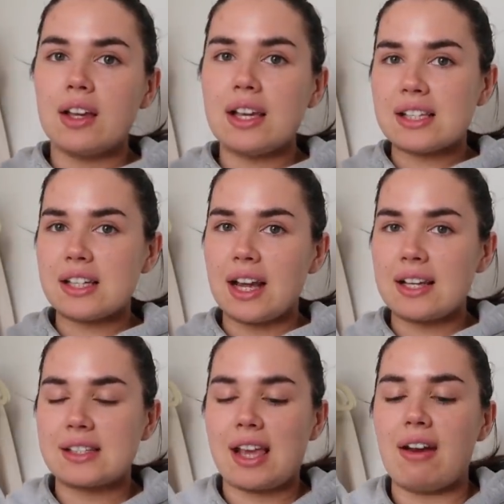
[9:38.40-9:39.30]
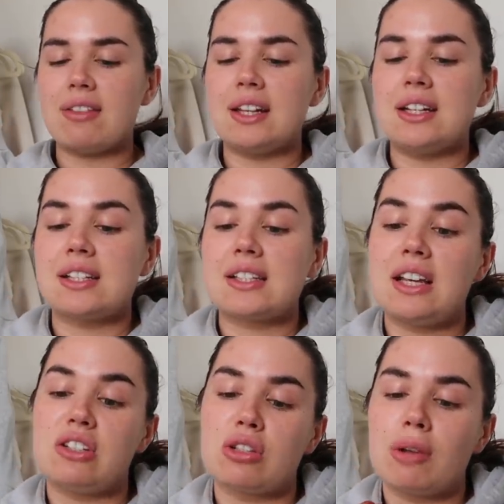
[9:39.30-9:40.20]
It's less scary than a
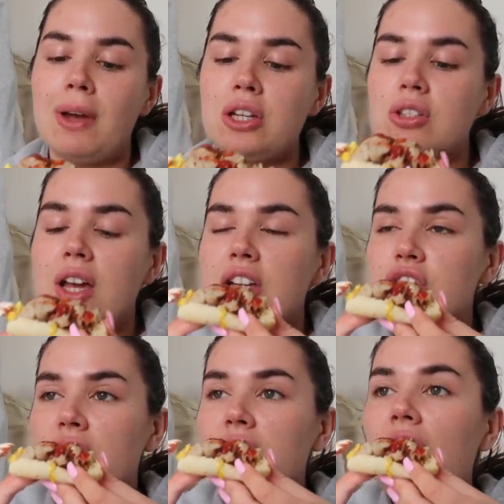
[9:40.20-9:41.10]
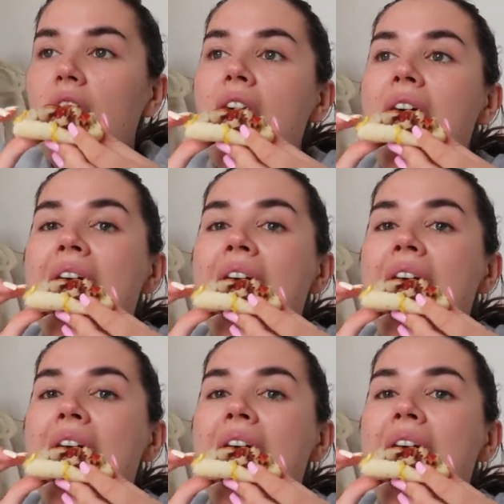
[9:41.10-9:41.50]
dissertation, so I might do that in China.